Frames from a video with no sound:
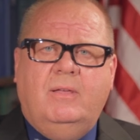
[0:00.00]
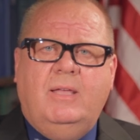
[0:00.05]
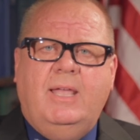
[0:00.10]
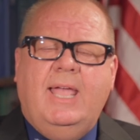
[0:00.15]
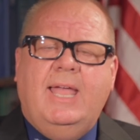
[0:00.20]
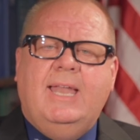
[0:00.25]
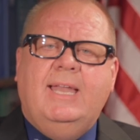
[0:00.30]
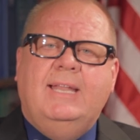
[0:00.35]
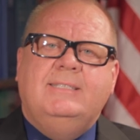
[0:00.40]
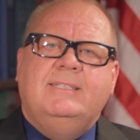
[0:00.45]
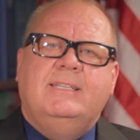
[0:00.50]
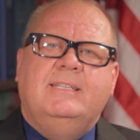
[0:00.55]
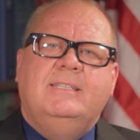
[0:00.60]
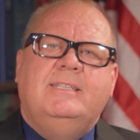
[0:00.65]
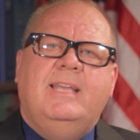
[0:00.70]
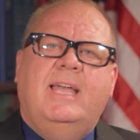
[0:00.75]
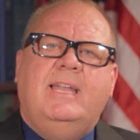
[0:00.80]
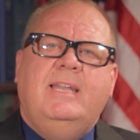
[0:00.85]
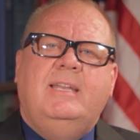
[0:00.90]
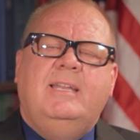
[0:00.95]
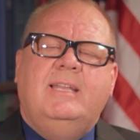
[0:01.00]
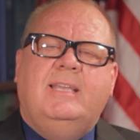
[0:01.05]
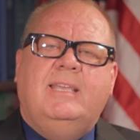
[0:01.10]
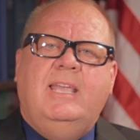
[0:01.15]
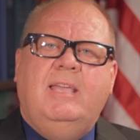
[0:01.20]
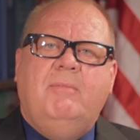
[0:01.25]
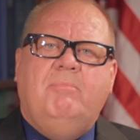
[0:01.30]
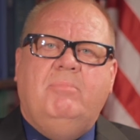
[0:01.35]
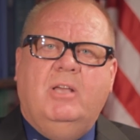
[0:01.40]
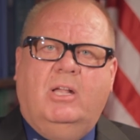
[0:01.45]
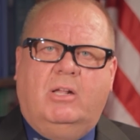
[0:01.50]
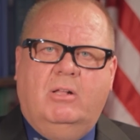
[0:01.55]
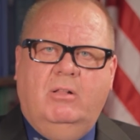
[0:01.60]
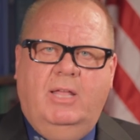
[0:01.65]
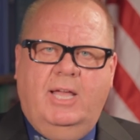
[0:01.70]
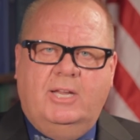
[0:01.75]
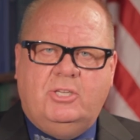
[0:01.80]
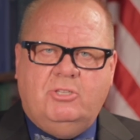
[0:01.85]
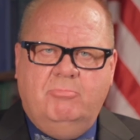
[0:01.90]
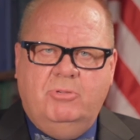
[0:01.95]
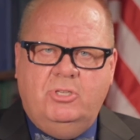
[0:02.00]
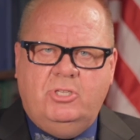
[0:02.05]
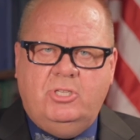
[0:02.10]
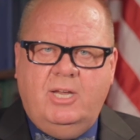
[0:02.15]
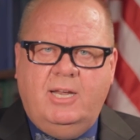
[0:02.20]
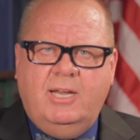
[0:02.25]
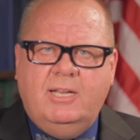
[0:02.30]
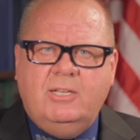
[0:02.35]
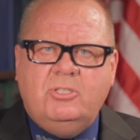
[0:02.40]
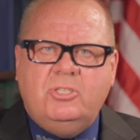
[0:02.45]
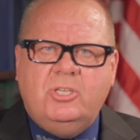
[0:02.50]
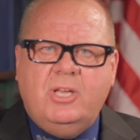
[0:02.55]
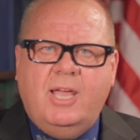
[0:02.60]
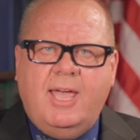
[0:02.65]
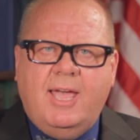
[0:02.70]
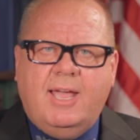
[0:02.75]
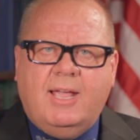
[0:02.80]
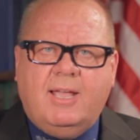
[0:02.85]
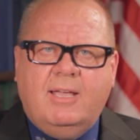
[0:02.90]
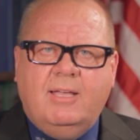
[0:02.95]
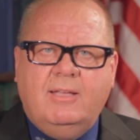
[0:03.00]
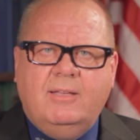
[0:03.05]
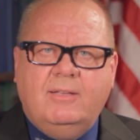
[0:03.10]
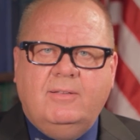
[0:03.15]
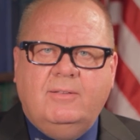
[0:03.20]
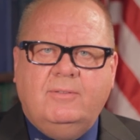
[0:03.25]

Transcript: And it's intended to keep the collection machine in check.